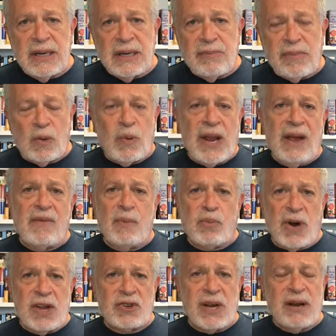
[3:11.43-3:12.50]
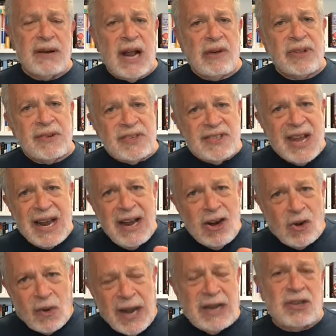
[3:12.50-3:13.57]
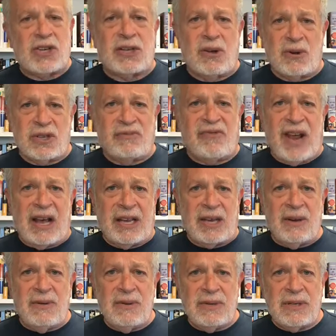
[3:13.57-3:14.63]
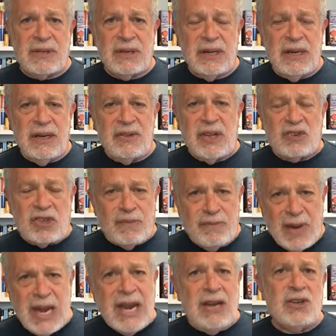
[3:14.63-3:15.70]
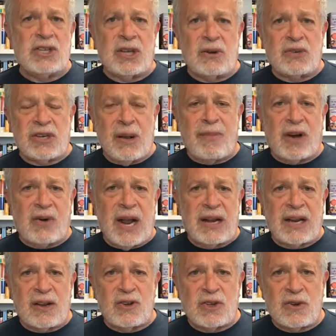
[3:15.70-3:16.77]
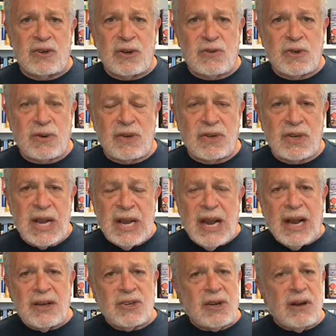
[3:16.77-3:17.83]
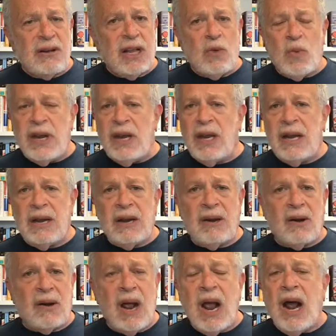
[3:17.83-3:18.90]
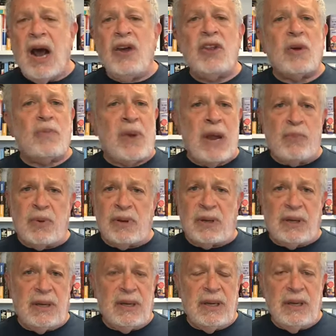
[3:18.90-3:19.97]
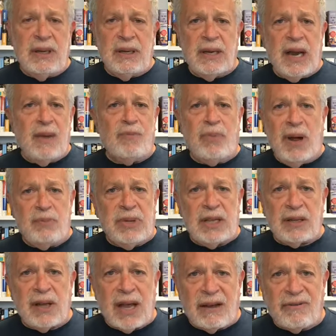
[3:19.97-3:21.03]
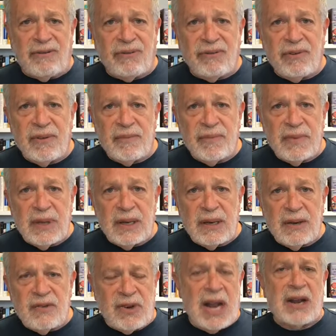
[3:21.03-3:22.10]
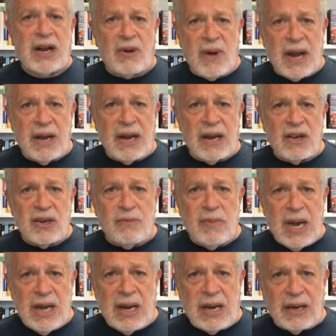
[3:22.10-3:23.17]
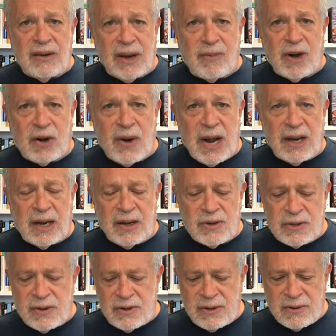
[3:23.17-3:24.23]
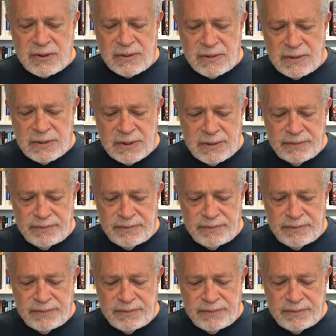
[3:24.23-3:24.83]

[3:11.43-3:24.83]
But we have a president now that denigrates those values, that demeans those democratic institutions, and suddenly we hear other people in public life denigrating and demeaning democratic institutions.